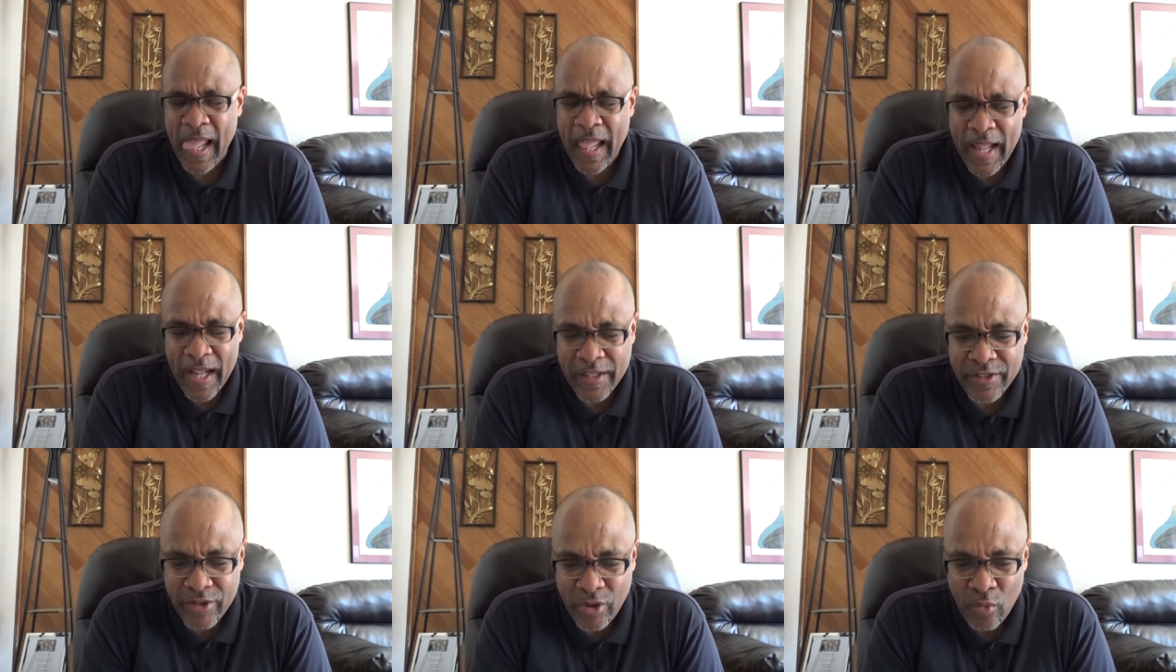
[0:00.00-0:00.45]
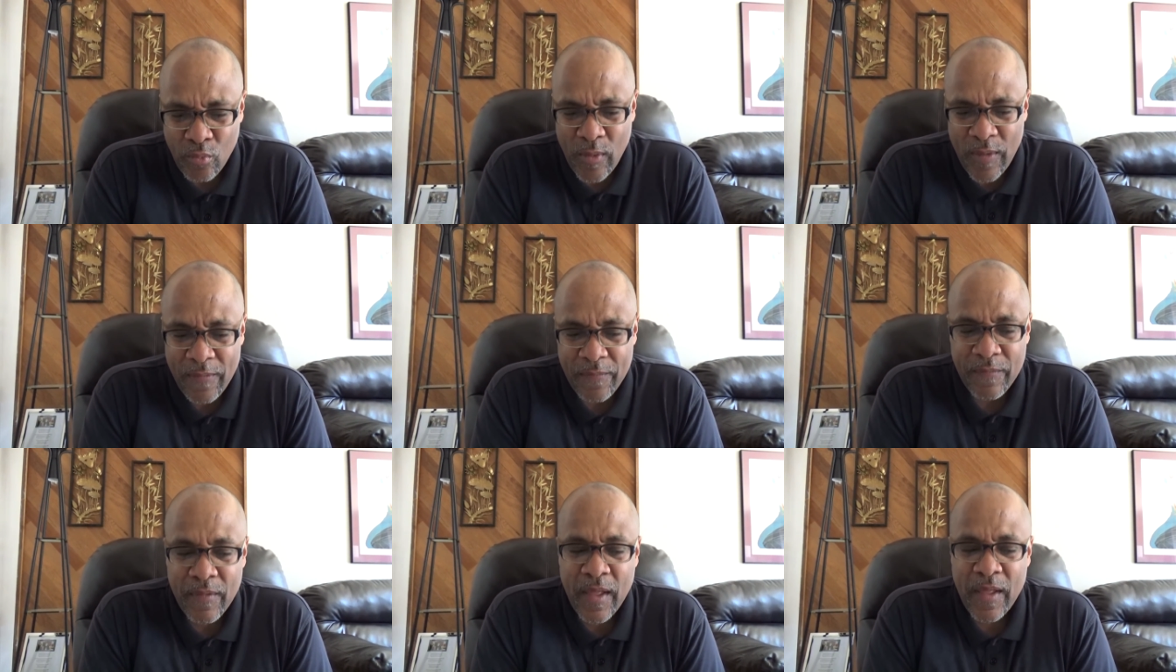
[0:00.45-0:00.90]
And so
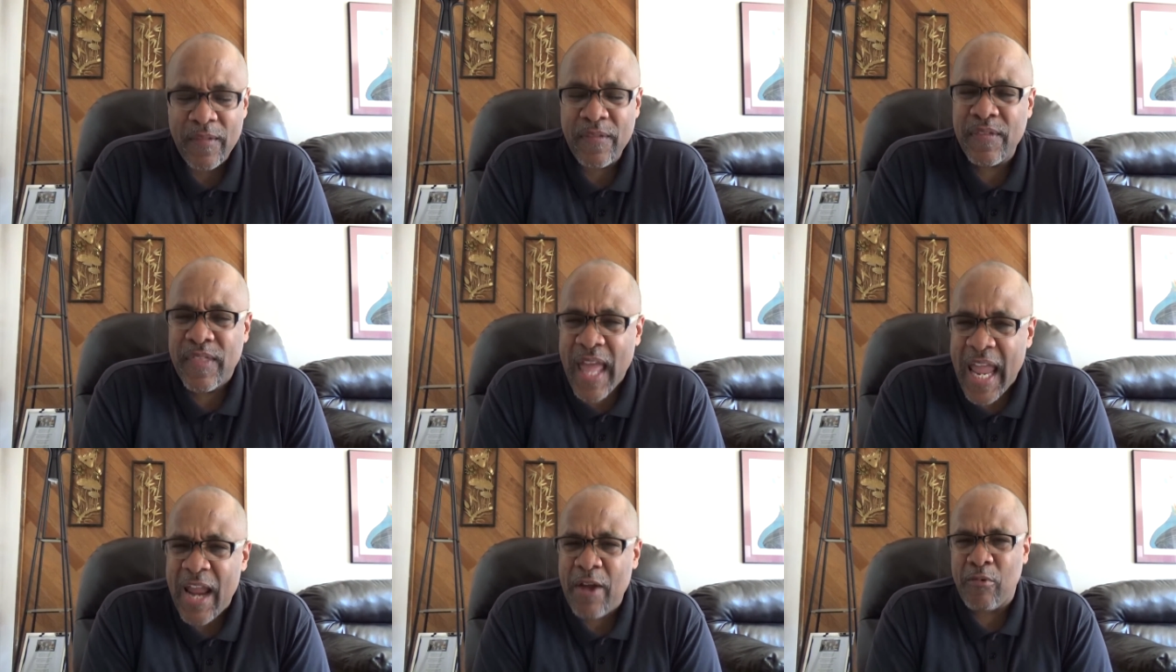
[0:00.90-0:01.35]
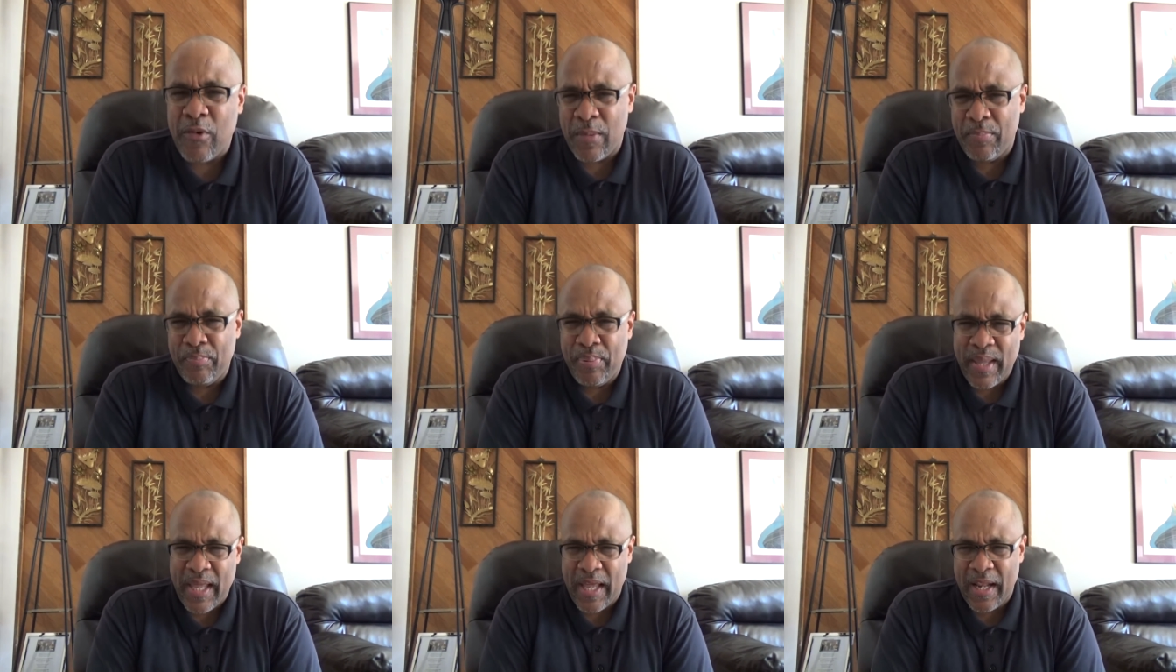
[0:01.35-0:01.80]
when they
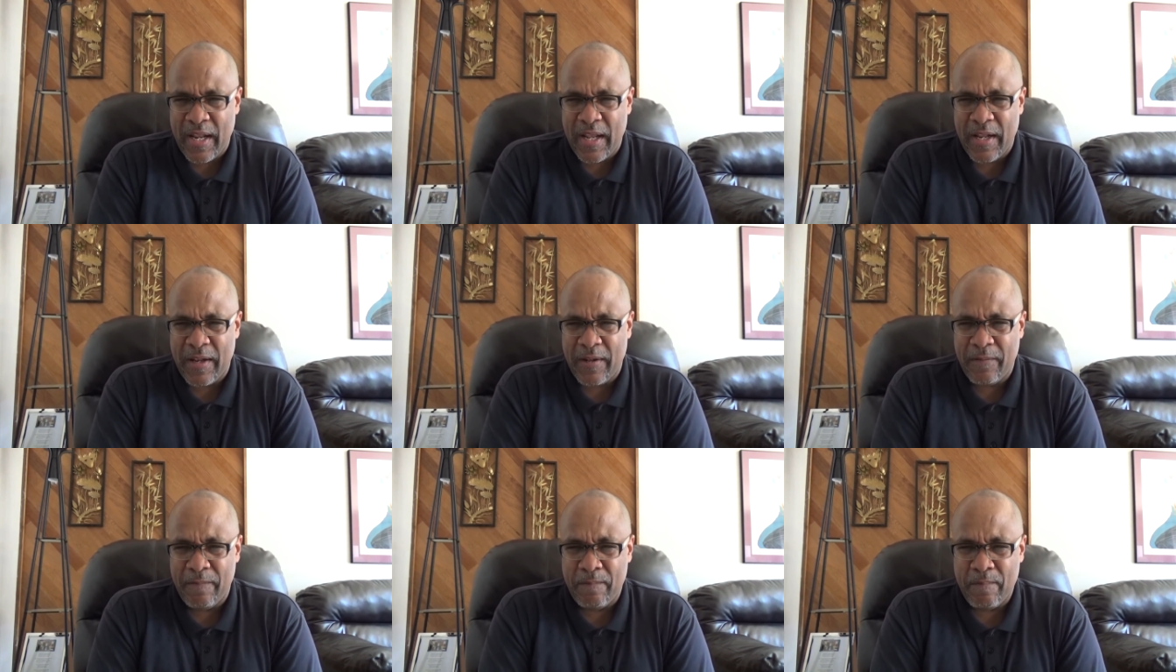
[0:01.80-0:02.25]
repented